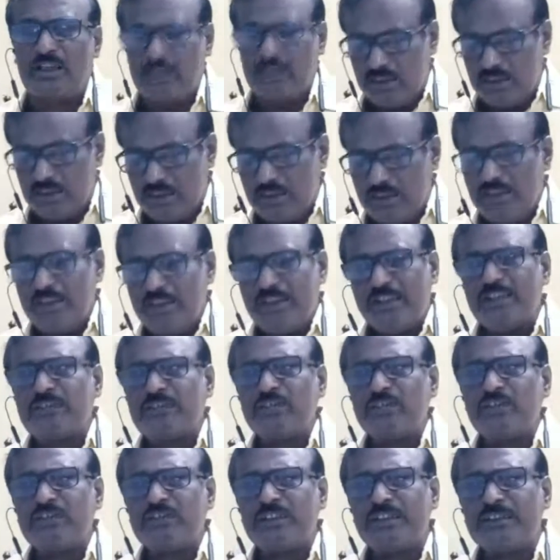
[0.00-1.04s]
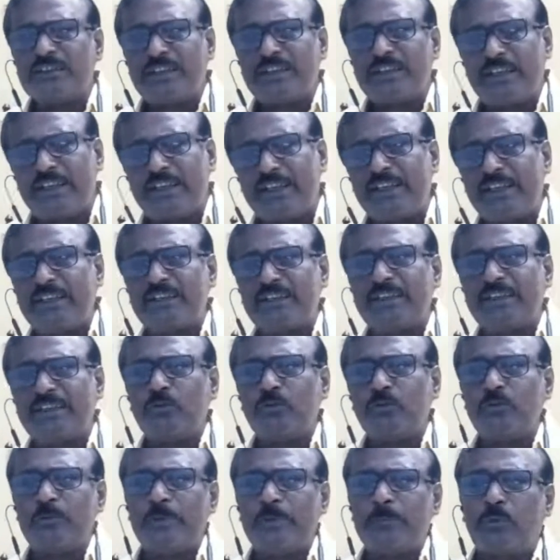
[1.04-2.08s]
In such case, again there will be
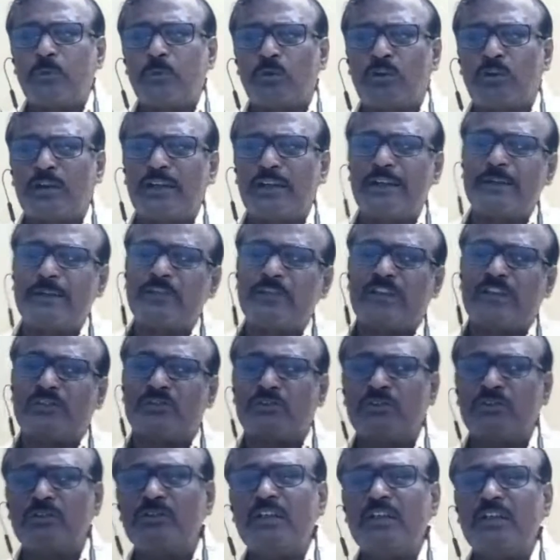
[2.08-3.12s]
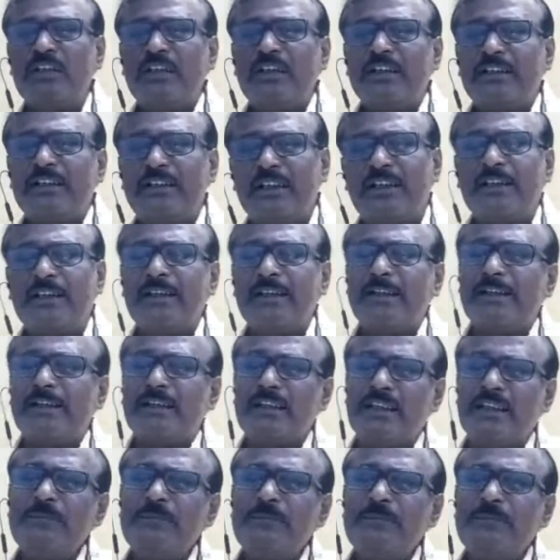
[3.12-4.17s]
proclamation declaring
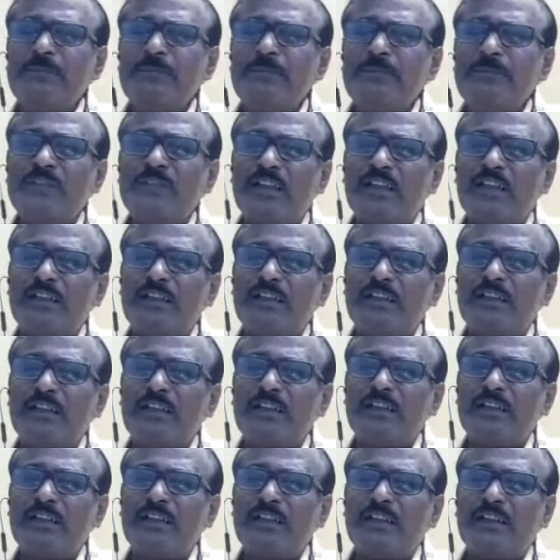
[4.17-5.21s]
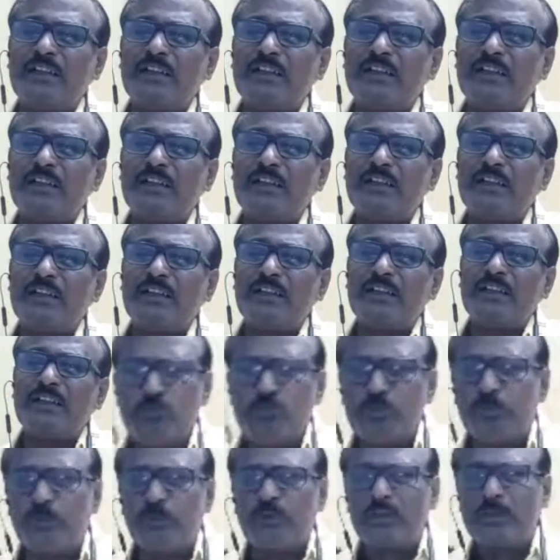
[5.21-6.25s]
him that he is a proclaimed offender.
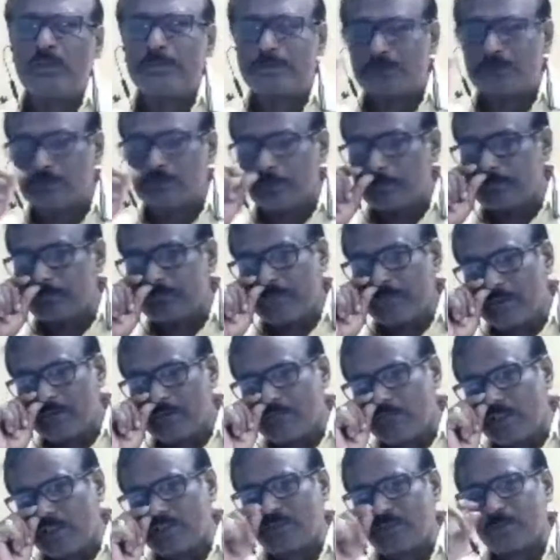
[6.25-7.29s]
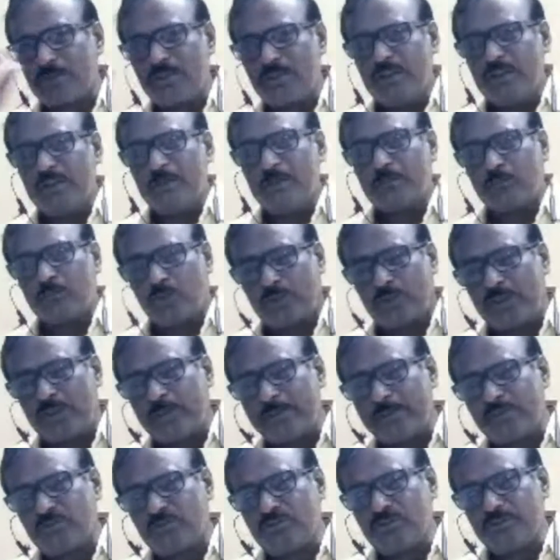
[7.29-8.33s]
Two proclamations. First,
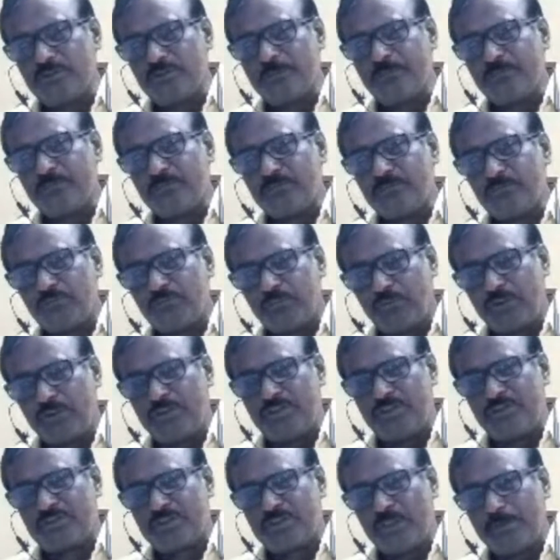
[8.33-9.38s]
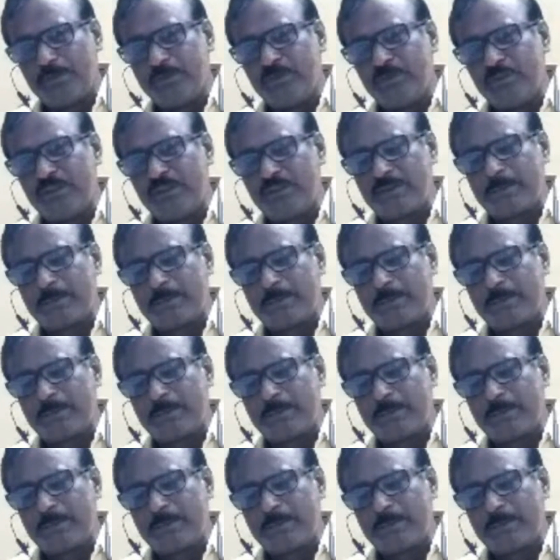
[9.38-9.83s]
proclamation for his appearance,